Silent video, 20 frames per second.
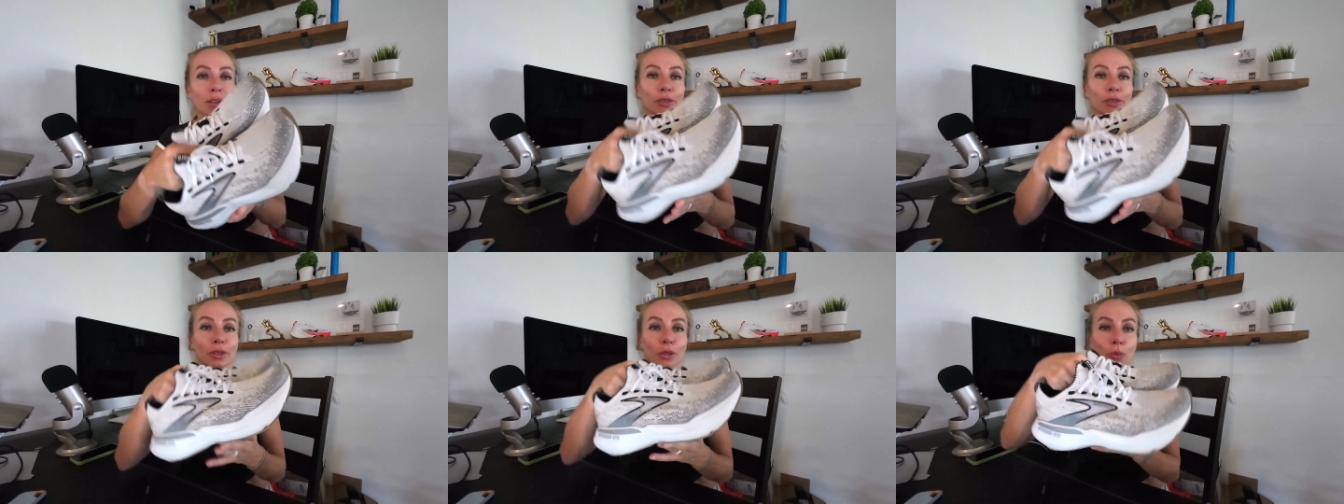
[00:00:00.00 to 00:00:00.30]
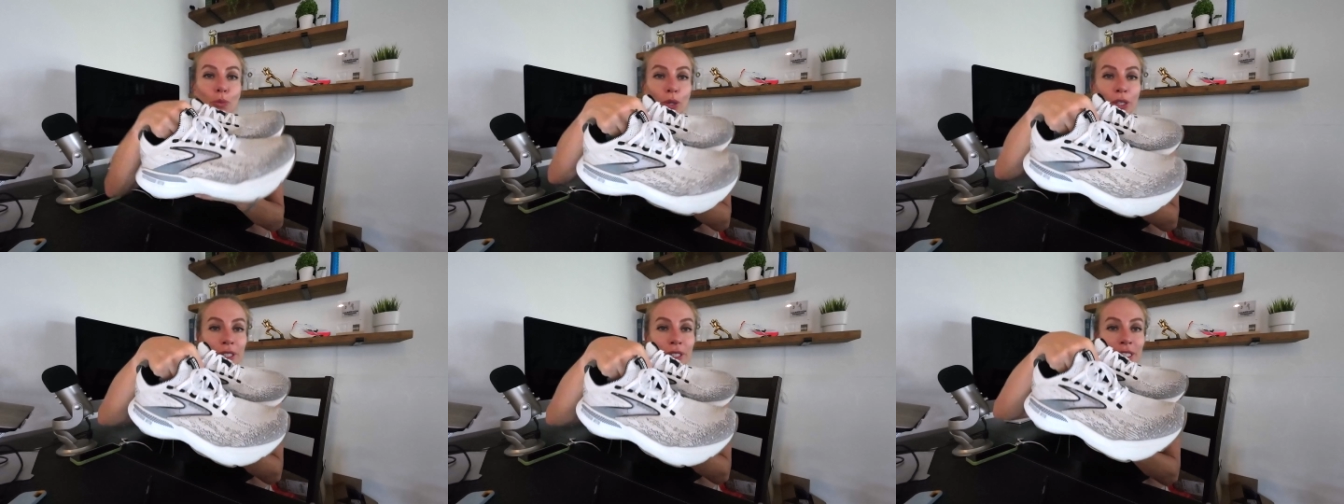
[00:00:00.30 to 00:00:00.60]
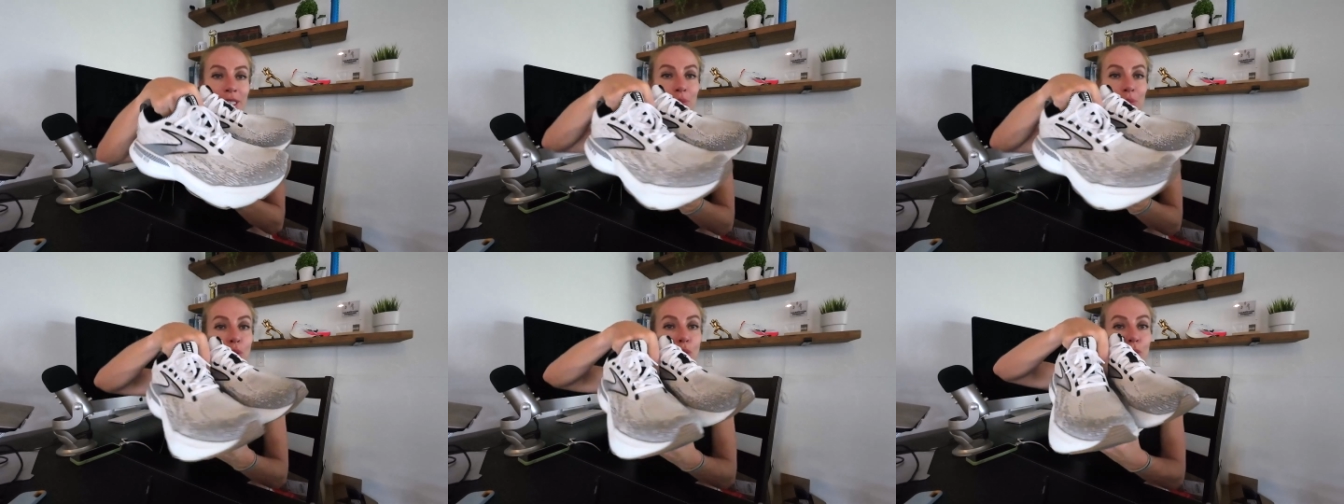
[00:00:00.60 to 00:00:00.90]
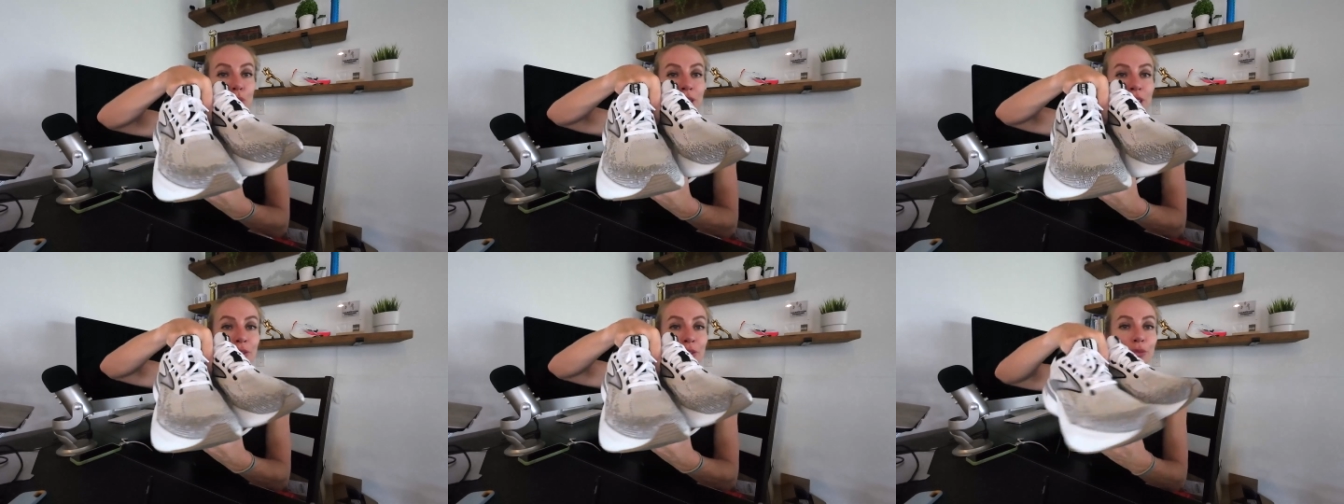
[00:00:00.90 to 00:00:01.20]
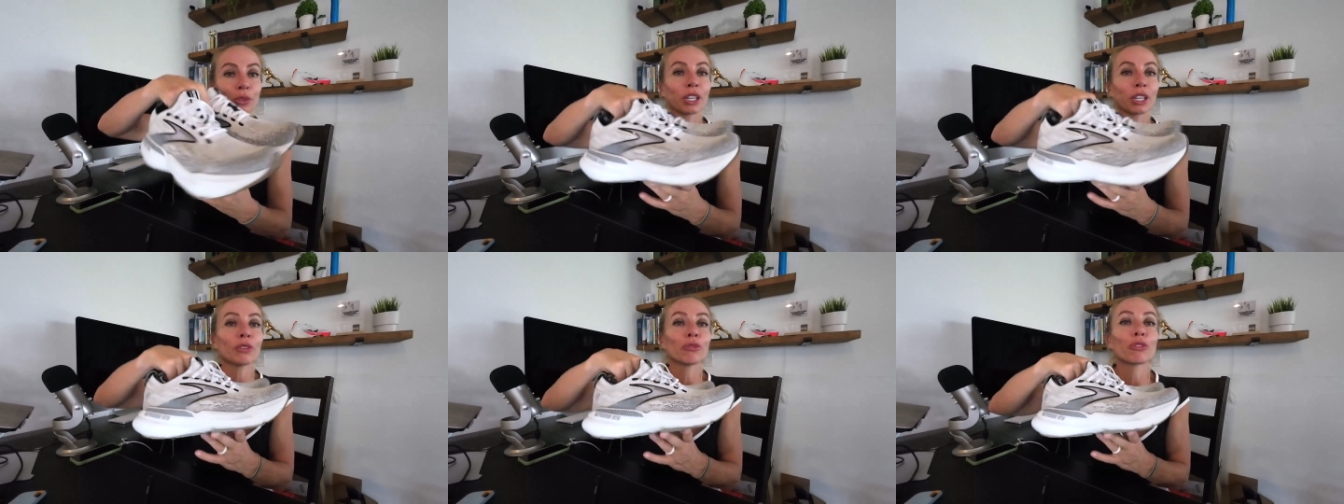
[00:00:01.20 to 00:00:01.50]
the one that I'm holding
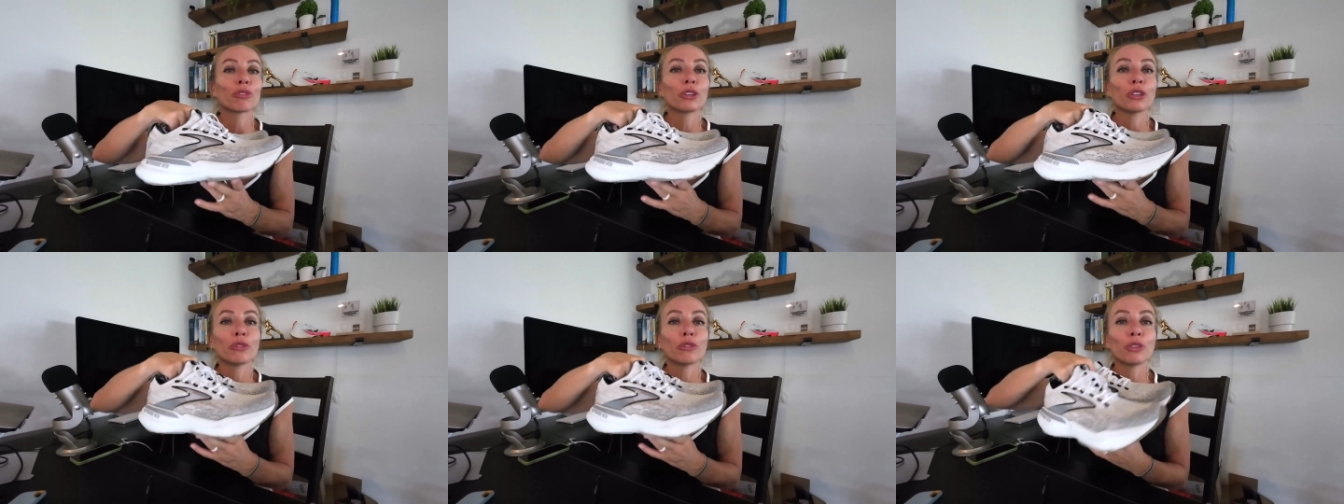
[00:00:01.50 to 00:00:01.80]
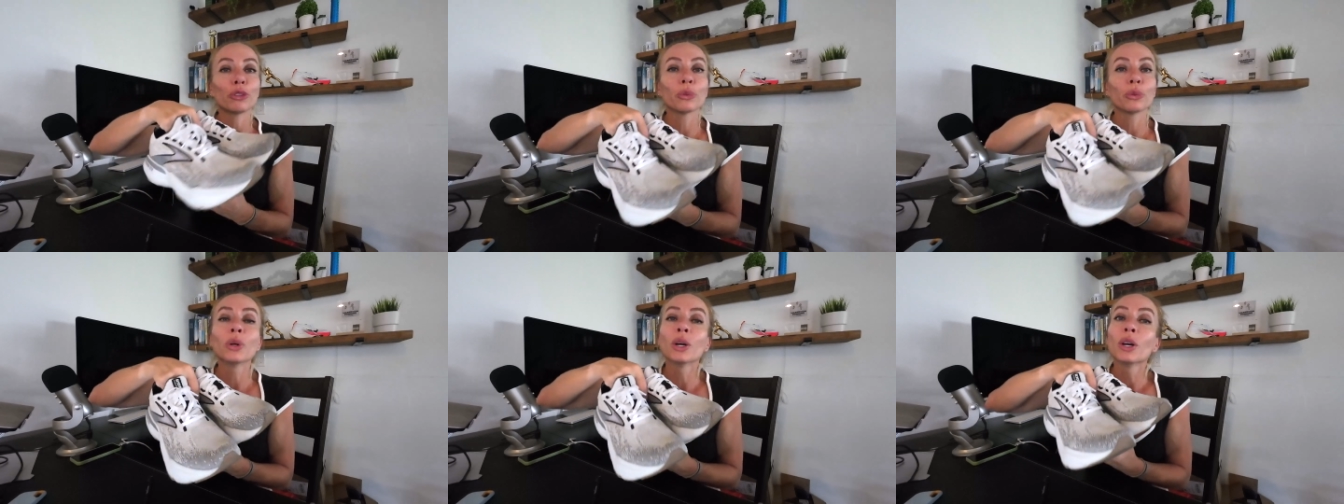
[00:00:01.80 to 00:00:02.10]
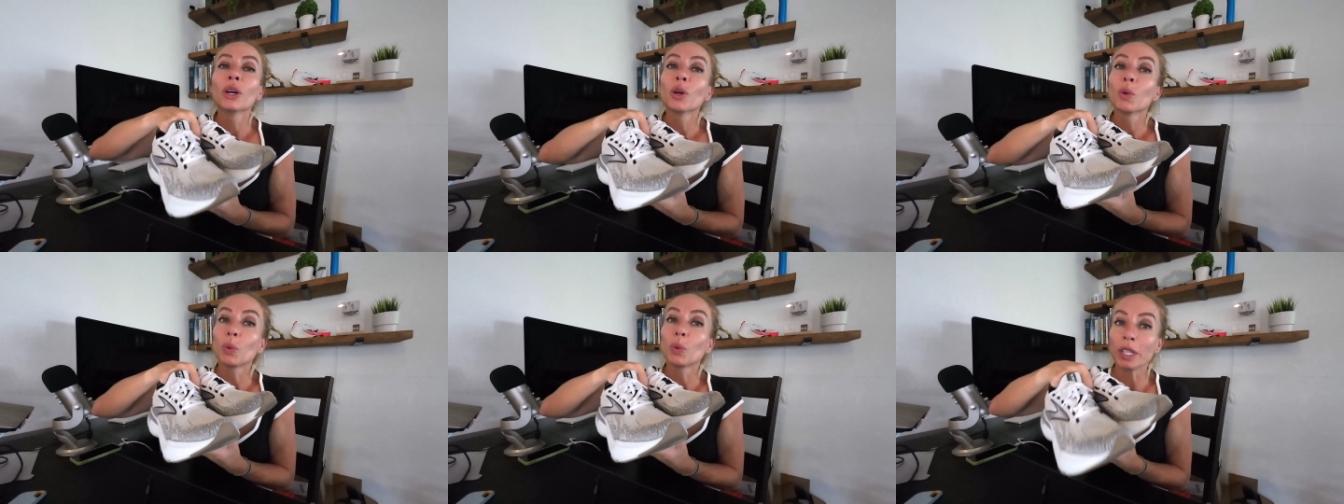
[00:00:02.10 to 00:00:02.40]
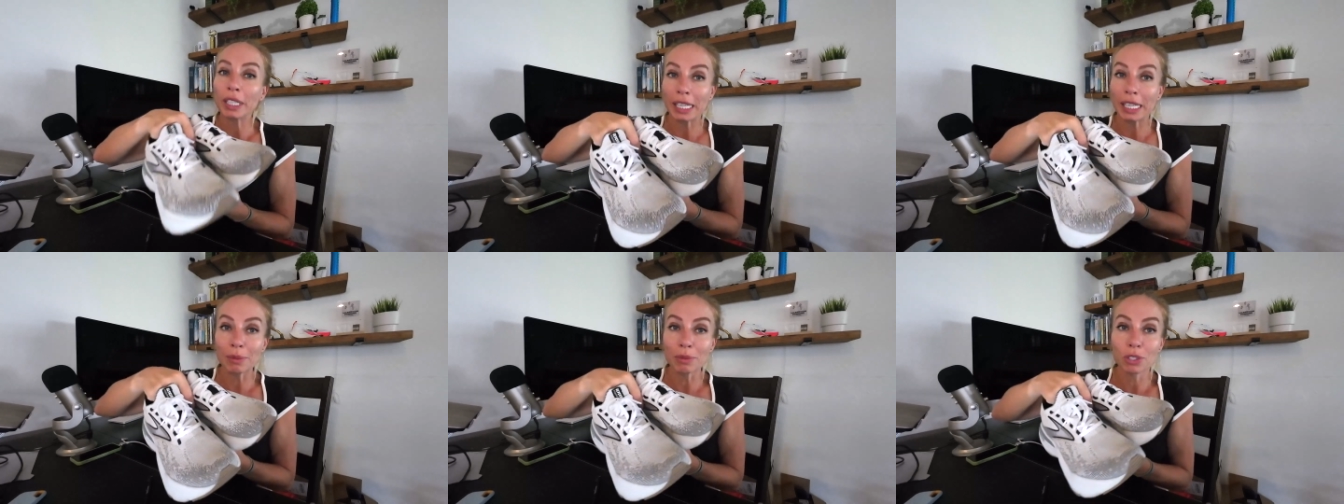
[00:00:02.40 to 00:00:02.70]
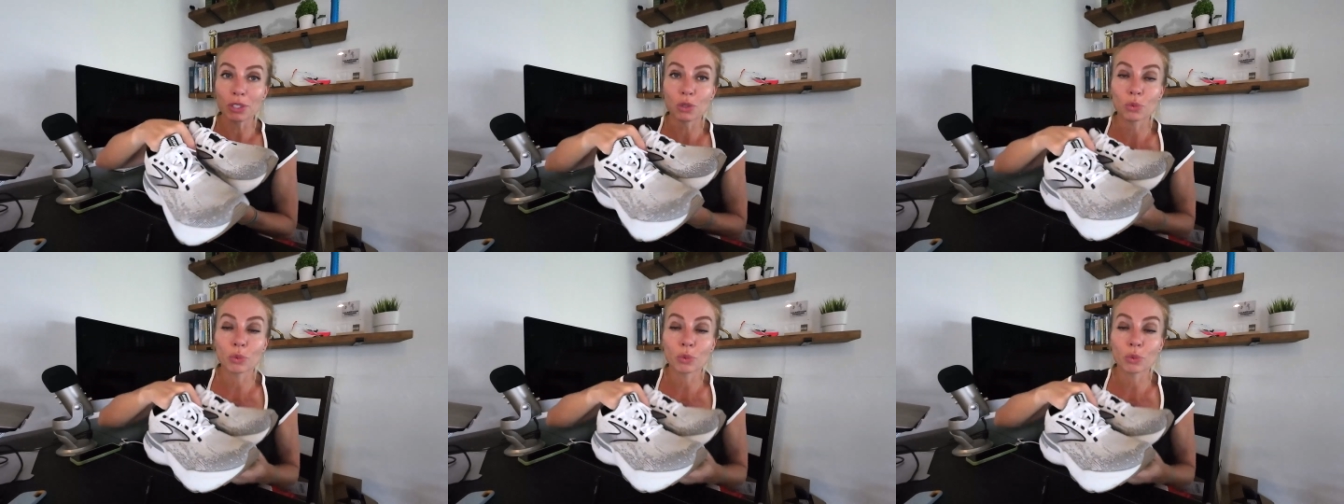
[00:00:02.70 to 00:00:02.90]
right in front of you when it comes to